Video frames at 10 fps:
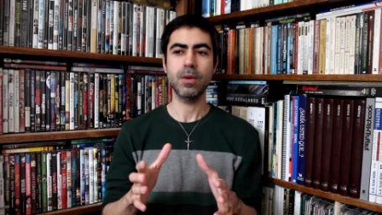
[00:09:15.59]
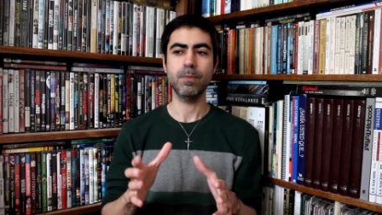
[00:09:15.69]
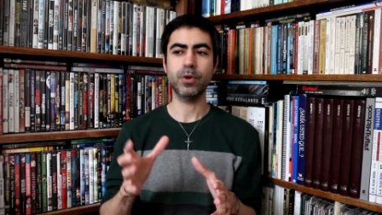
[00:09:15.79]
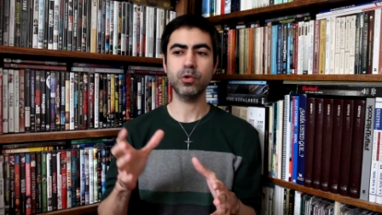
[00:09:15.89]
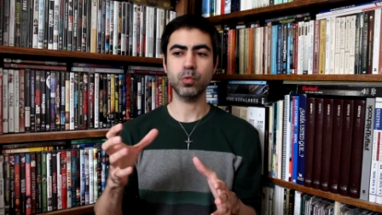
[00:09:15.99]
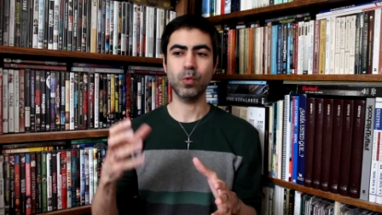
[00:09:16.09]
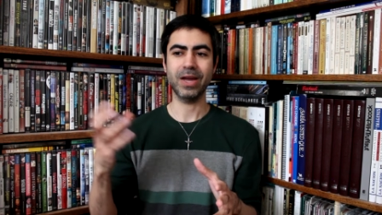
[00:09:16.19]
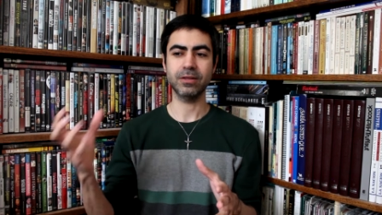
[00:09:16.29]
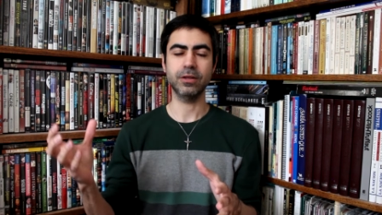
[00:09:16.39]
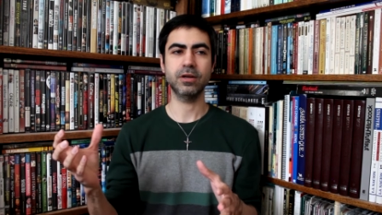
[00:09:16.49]
Both
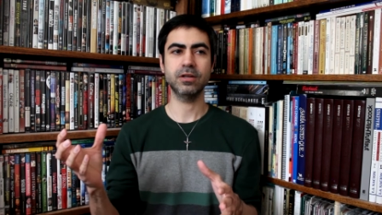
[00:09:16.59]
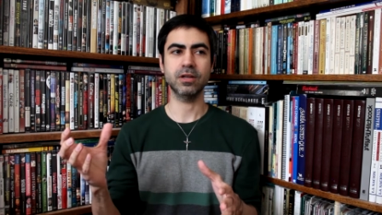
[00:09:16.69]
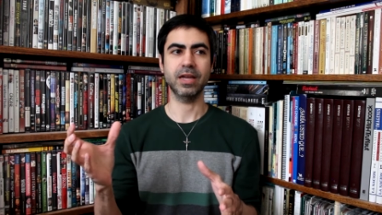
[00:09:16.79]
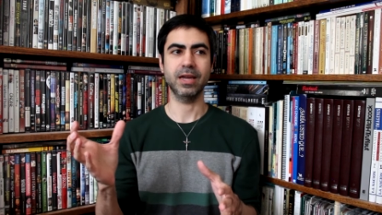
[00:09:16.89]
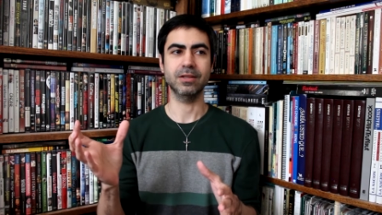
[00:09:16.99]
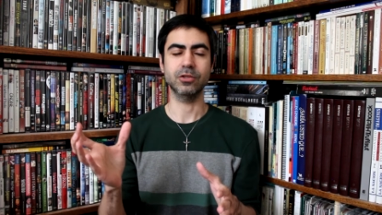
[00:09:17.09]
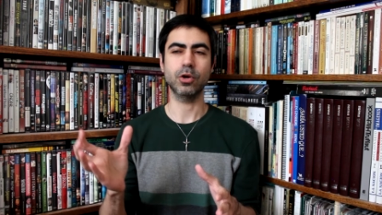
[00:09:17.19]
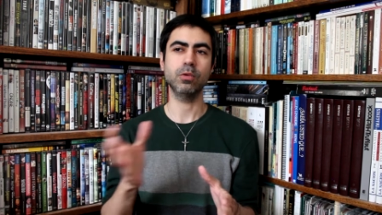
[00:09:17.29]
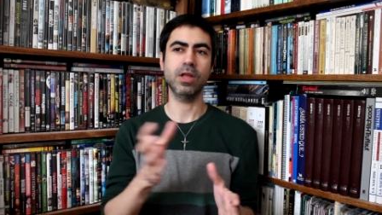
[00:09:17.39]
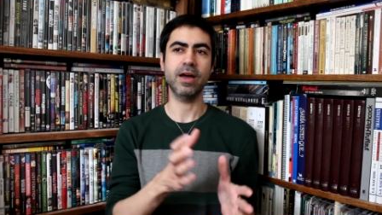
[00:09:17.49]
Wang Lung and
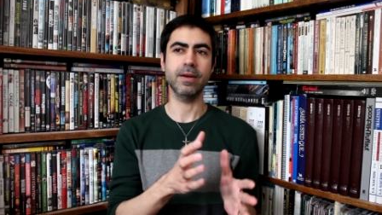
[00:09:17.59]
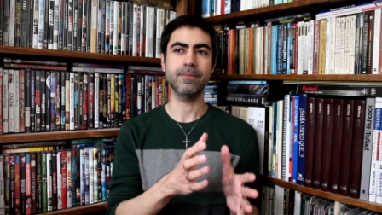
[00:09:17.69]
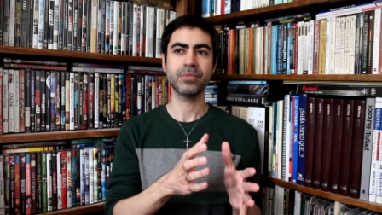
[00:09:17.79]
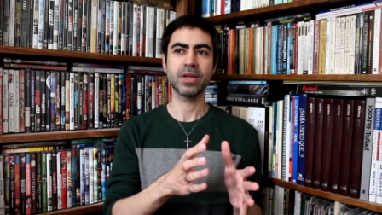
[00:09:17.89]
Olan